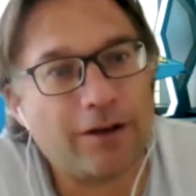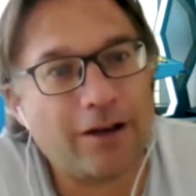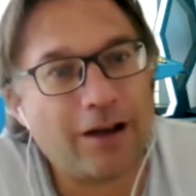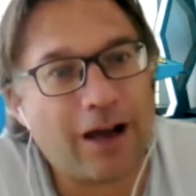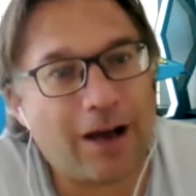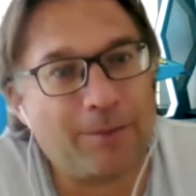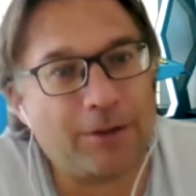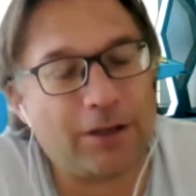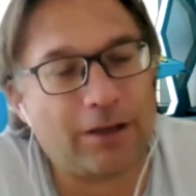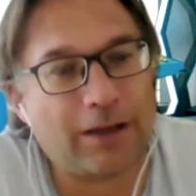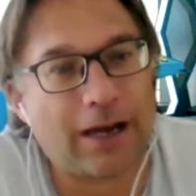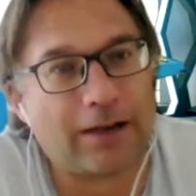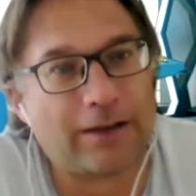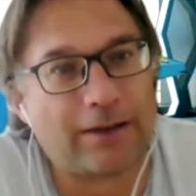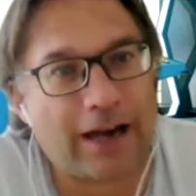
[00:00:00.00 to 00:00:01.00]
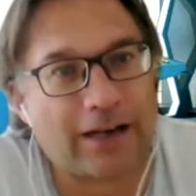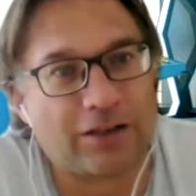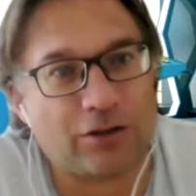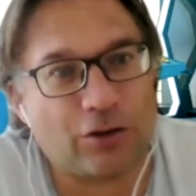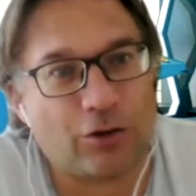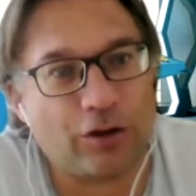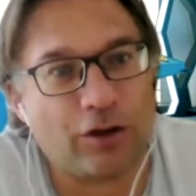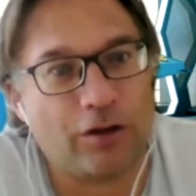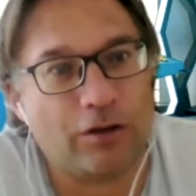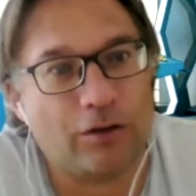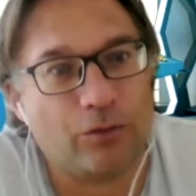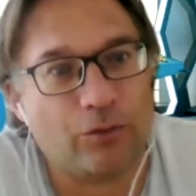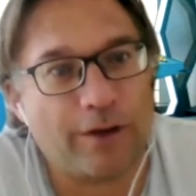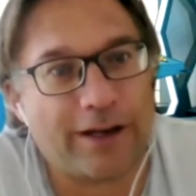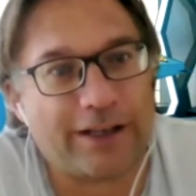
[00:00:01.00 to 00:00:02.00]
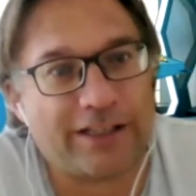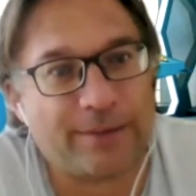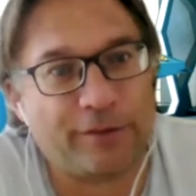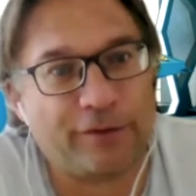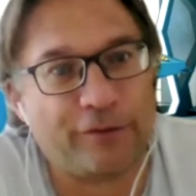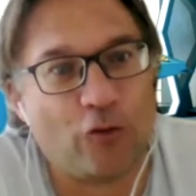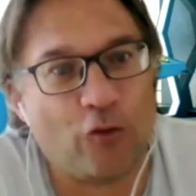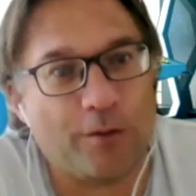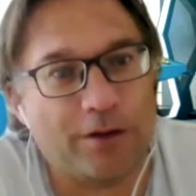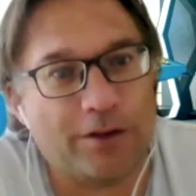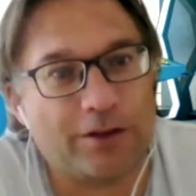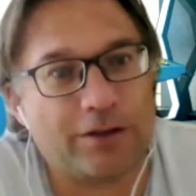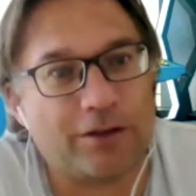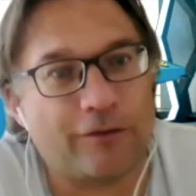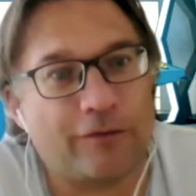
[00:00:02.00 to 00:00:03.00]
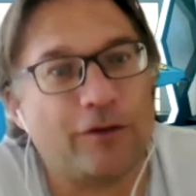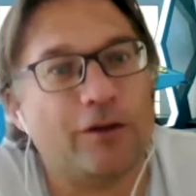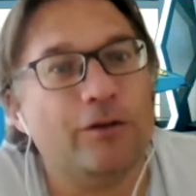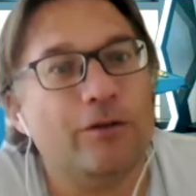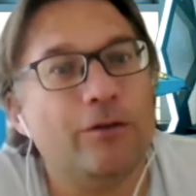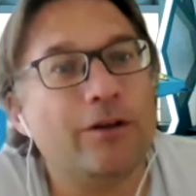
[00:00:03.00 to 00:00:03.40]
mm. I mean, that that's not you. That's a performance of you.